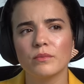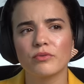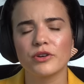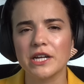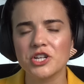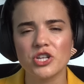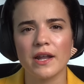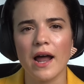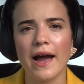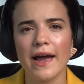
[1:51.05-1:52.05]
prediction
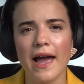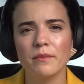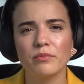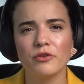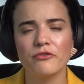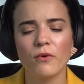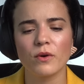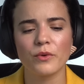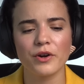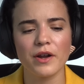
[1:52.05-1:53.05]
that I had put
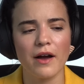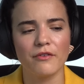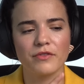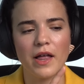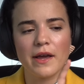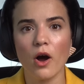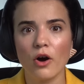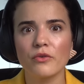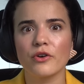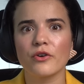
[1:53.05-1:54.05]
forward of, like,
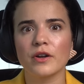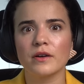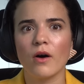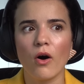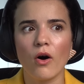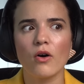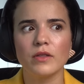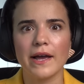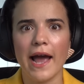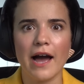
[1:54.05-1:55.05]
oh, they're gonna all,
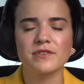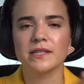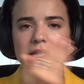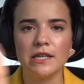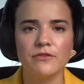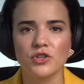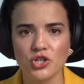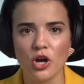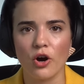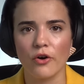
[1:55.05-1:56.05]
like, have to leave the
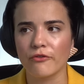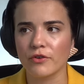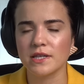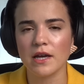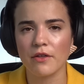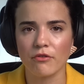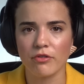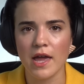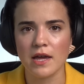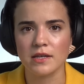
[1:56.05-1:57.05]
show for these other
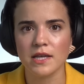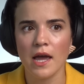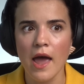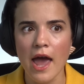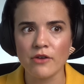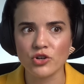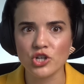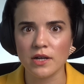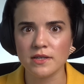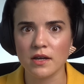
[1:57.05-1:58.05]
things, and
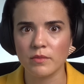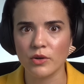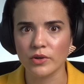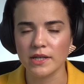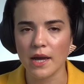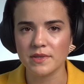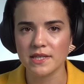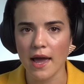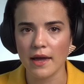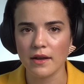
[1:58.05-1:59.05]
Rochelle's gonna be really
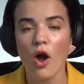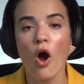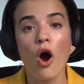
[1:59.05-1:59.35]
upset.